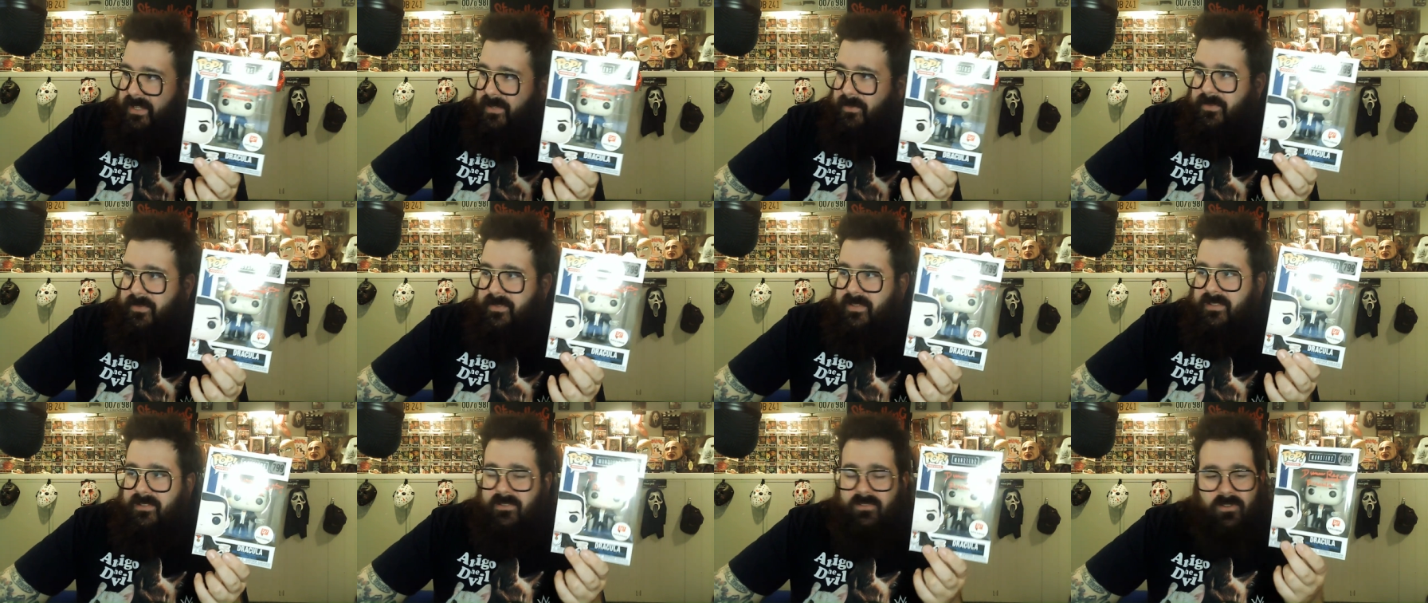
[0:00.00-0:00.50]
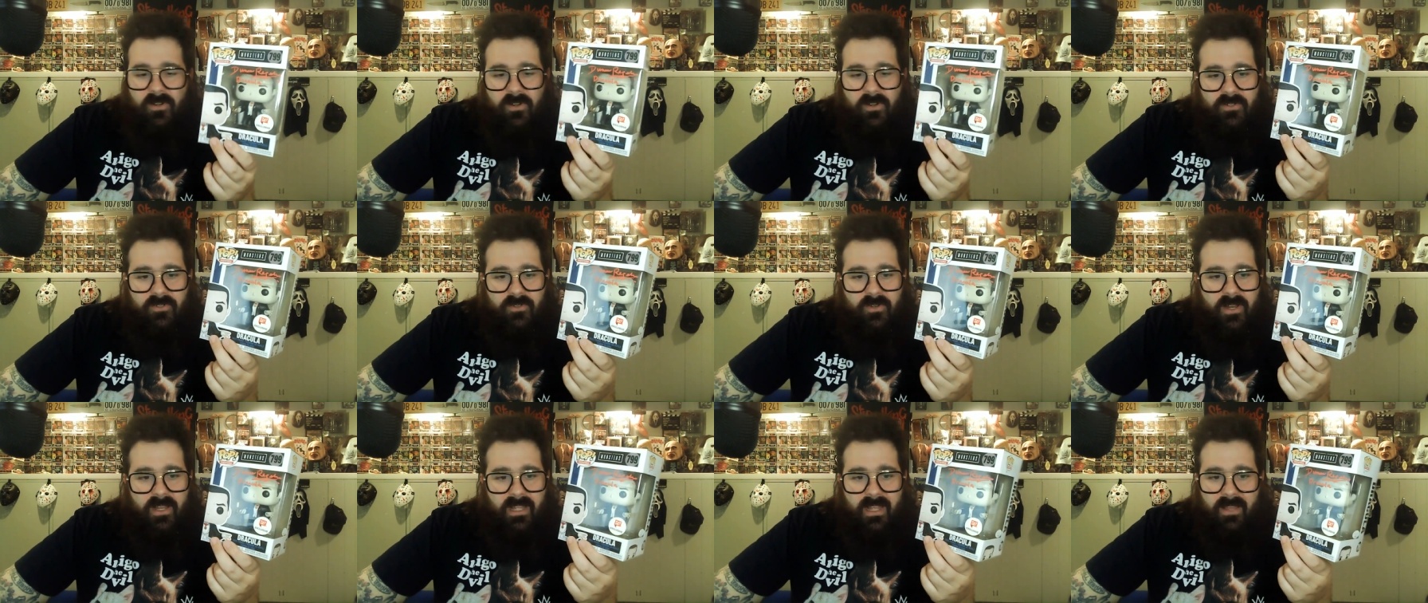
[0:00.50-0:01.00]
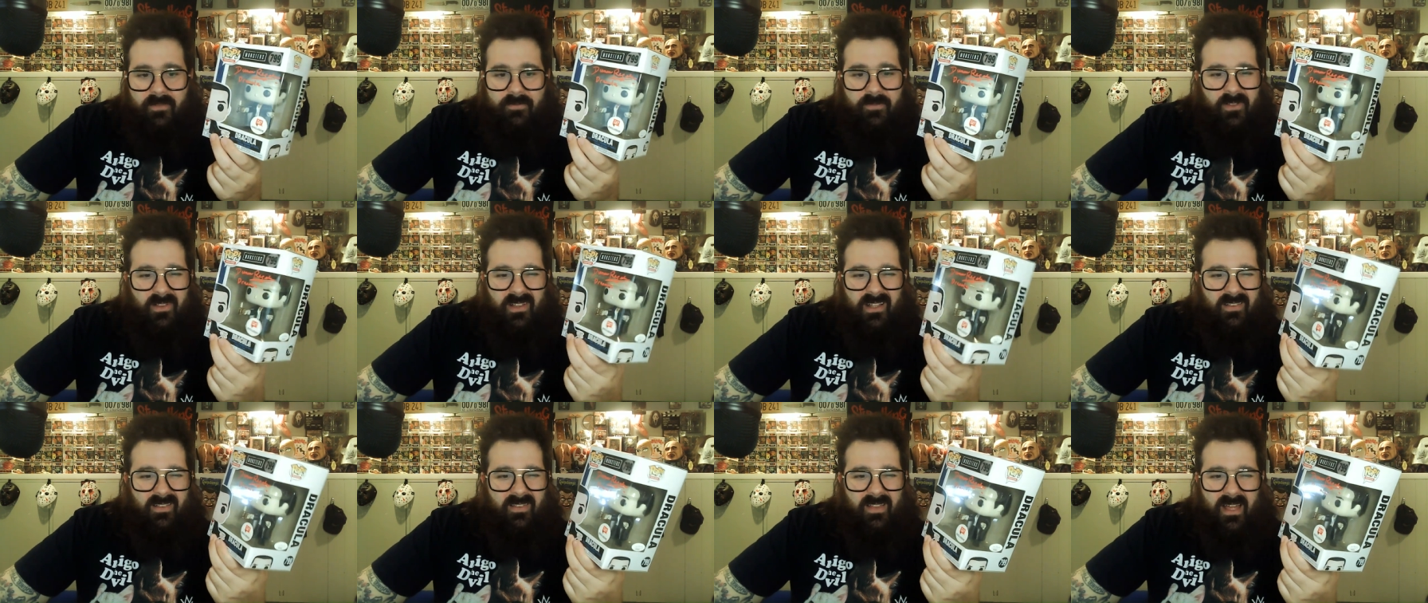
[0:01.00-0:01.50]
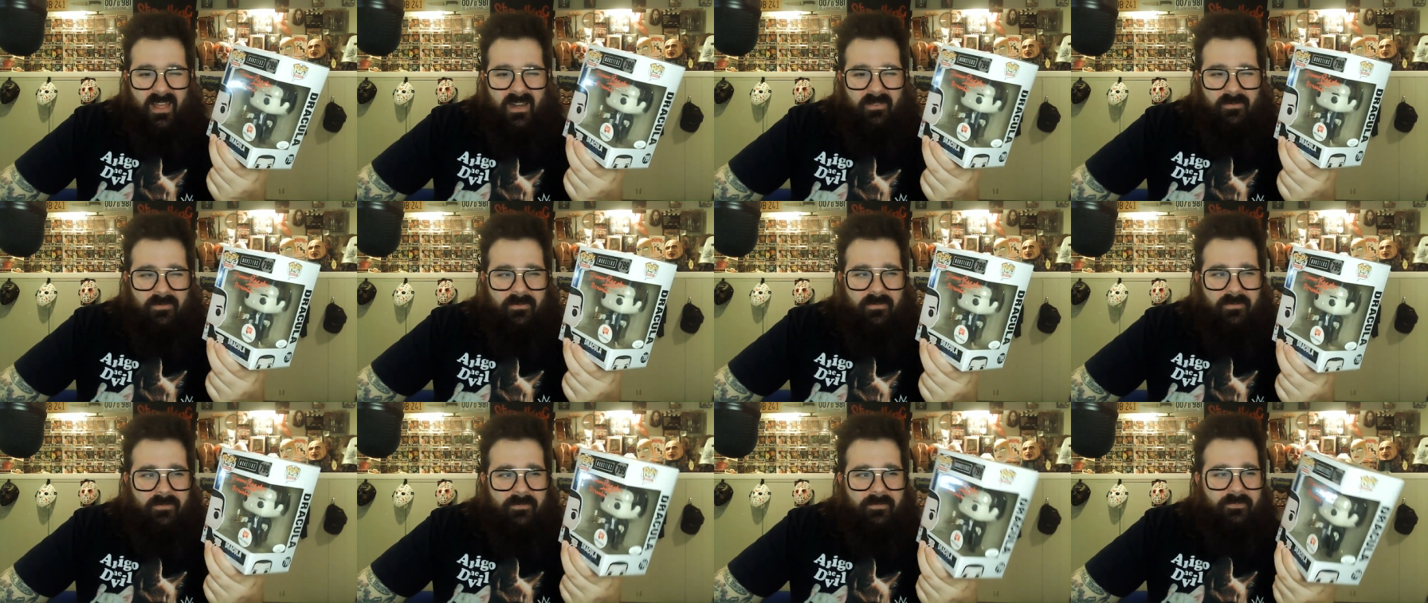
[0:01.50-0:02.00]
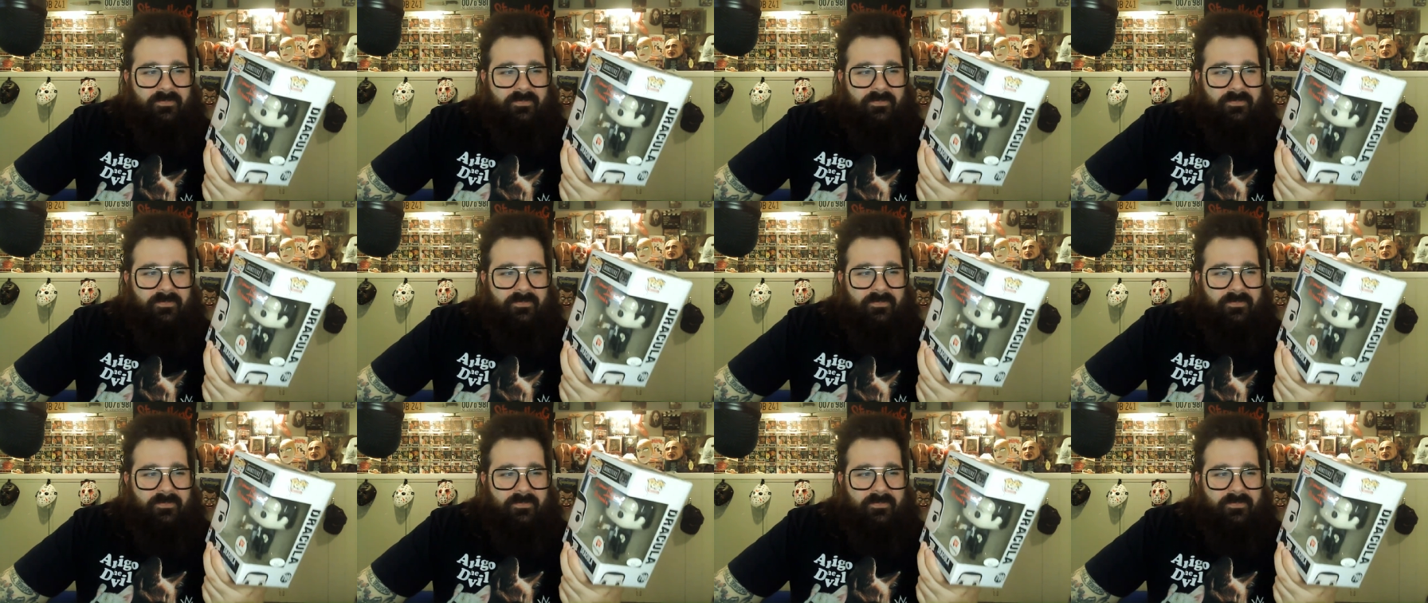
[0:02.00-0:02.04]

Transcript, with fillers: he was in Star Trek. I feel like a lot of